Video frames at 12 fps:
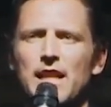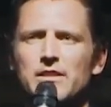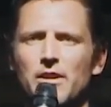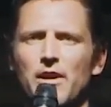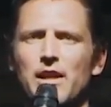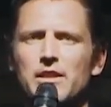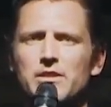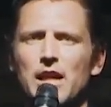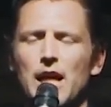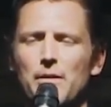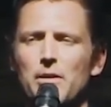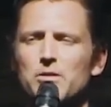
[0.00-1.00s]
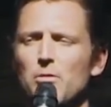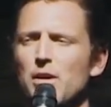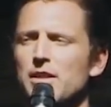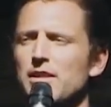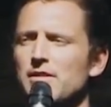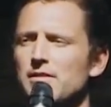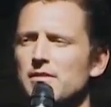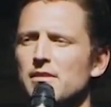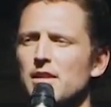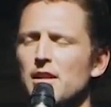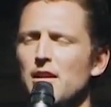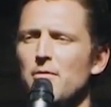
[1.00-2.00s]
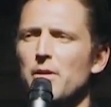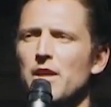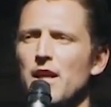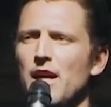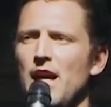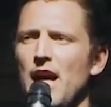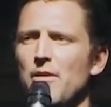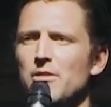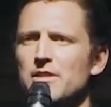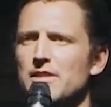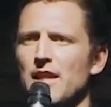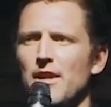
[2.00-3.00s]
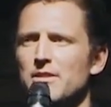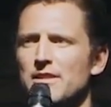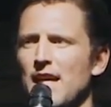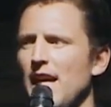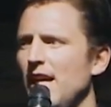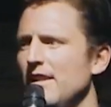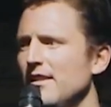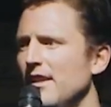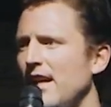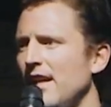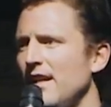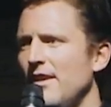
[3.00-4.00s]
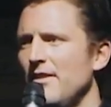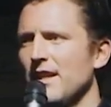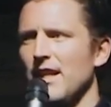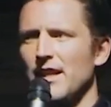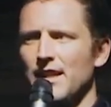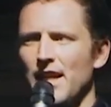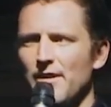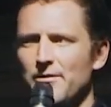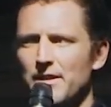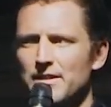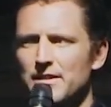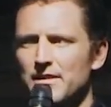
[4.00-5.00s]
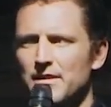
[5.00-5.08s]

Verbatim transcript: You know, I had a job, I was working, but uh, I was I was not I didn't have that kind of confidence.